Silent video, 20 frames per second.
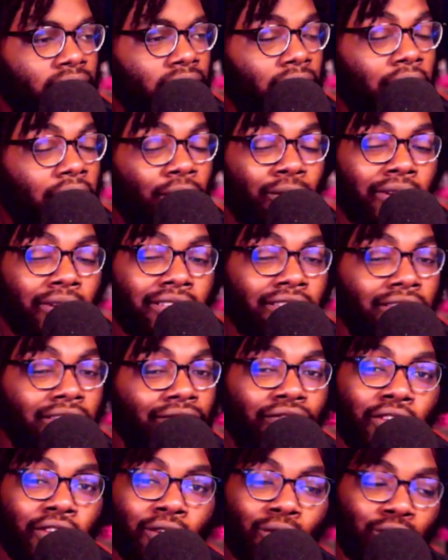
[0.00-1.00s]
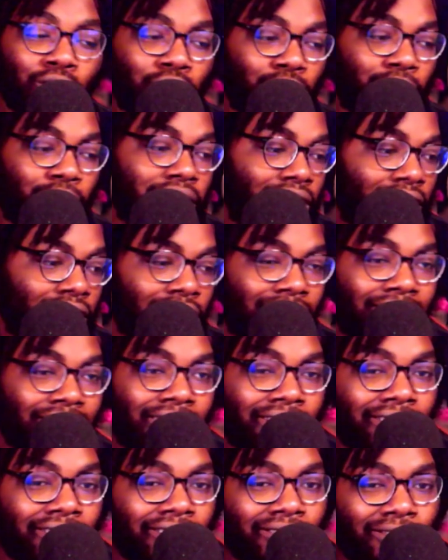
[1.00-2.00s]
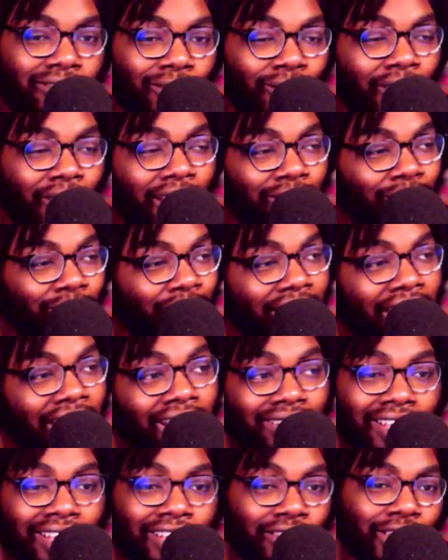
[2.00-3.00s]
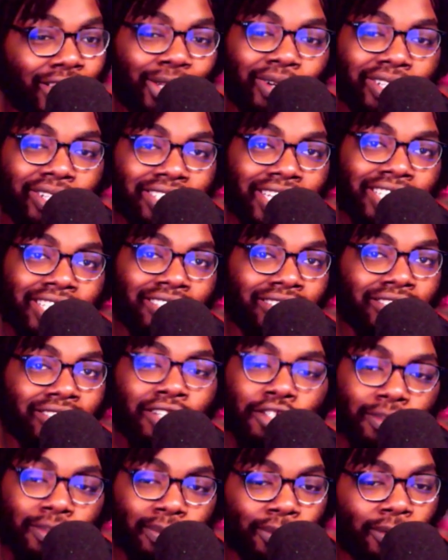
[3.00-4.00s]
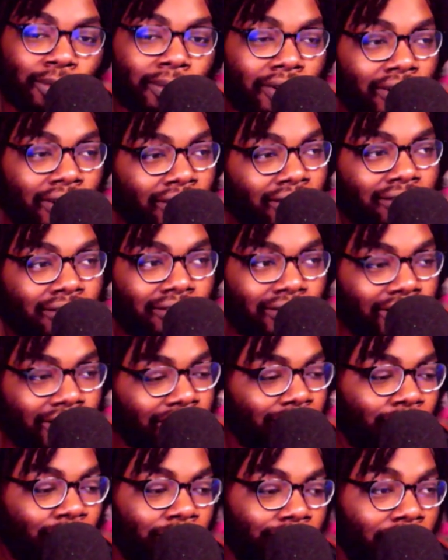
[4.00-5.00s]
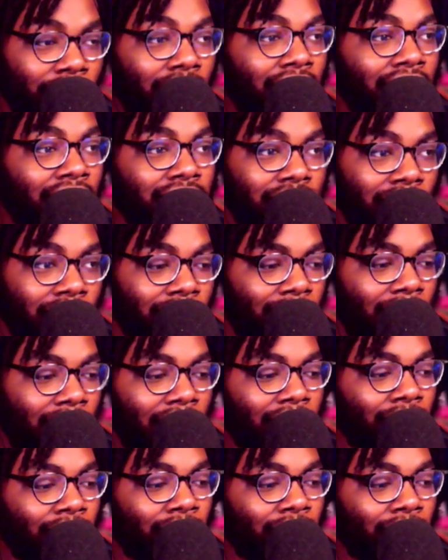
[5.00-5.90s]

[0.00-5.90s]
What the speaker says: Man, don't get this video twisted, man. Don't act like the USA is untouchable, bro. Niggas will fuck us up. I don't